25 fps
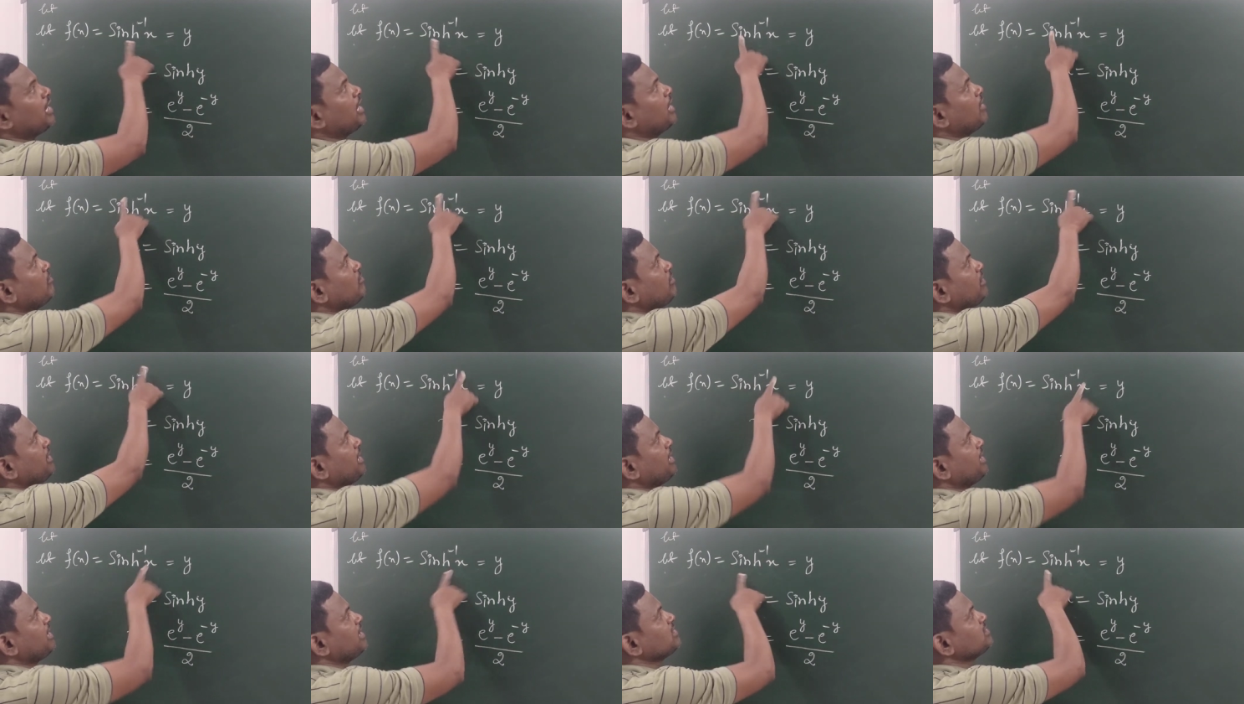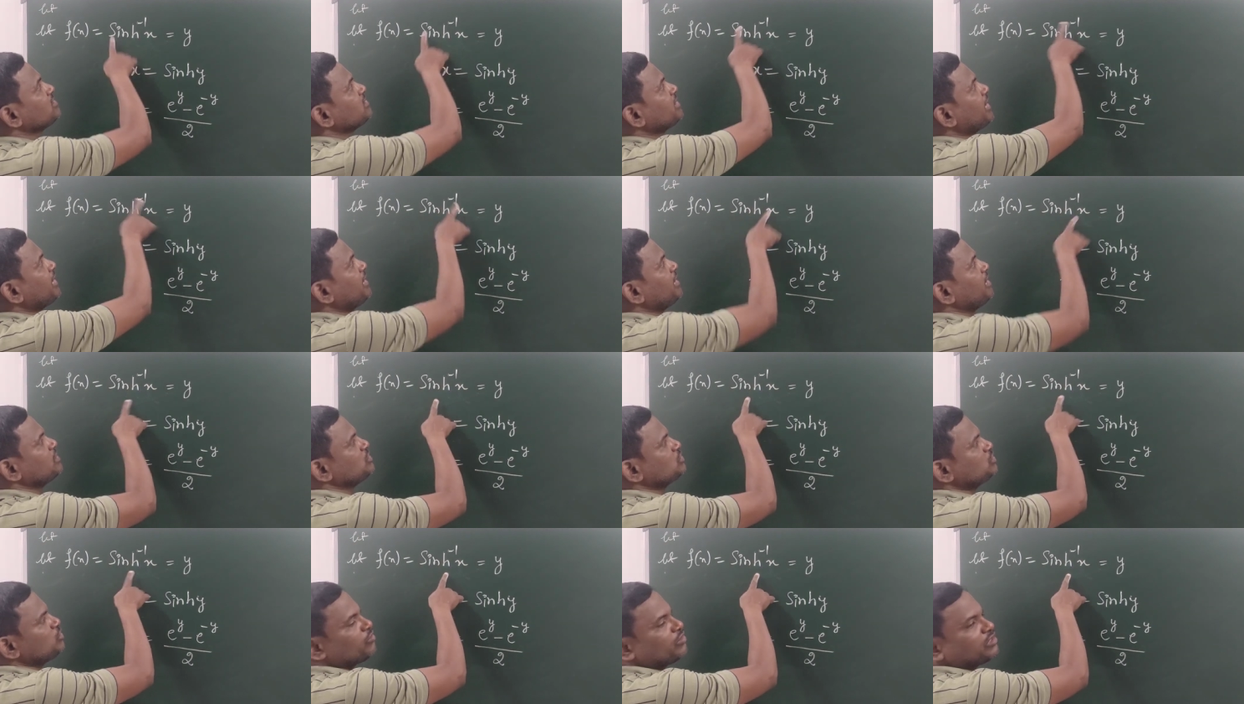I have taken sin
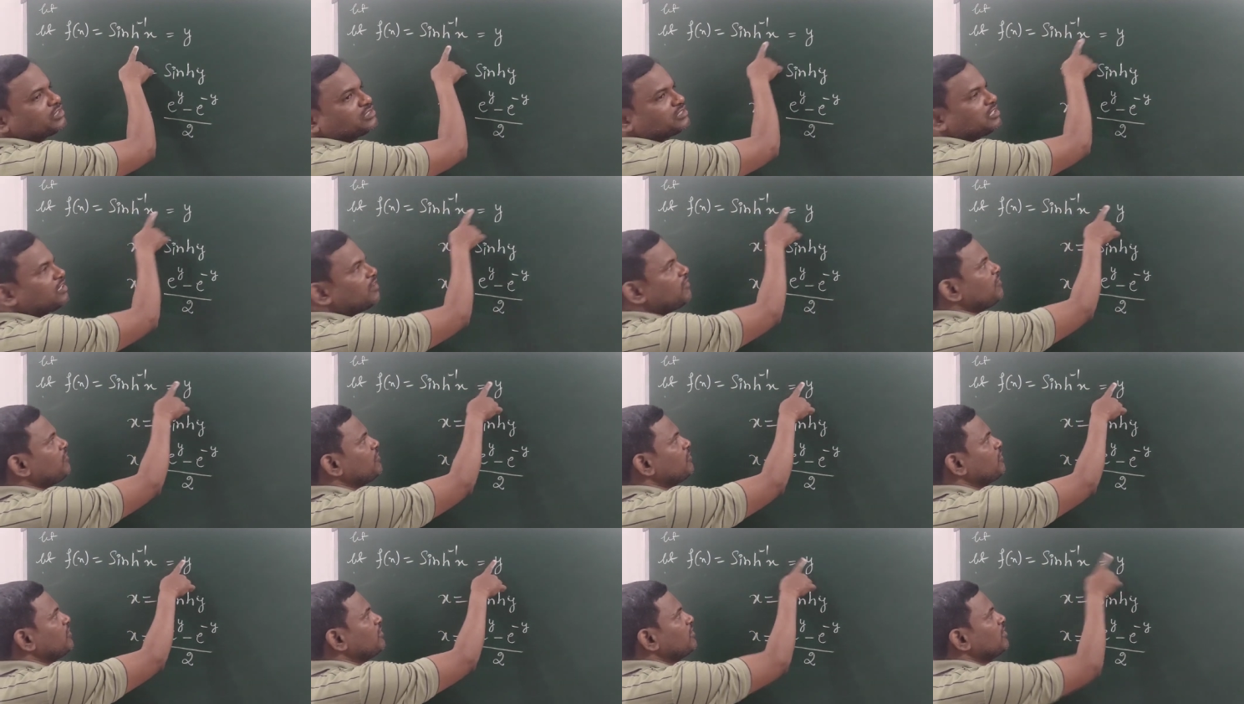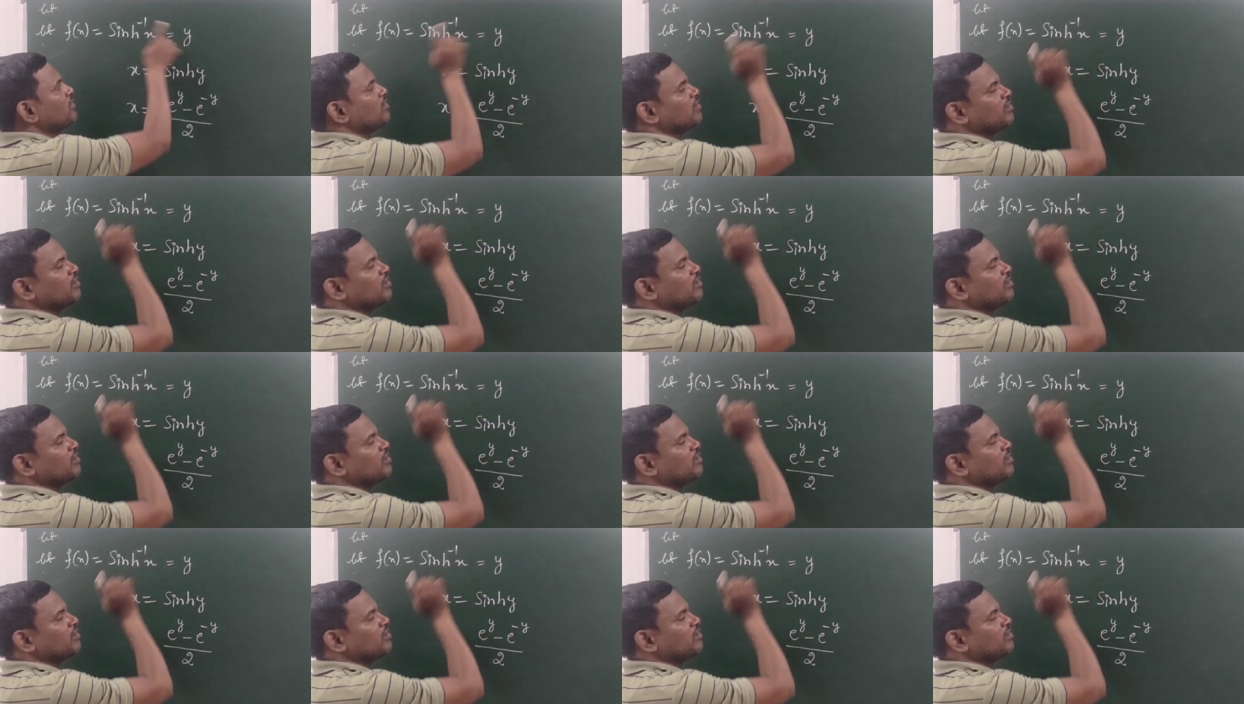h inverse of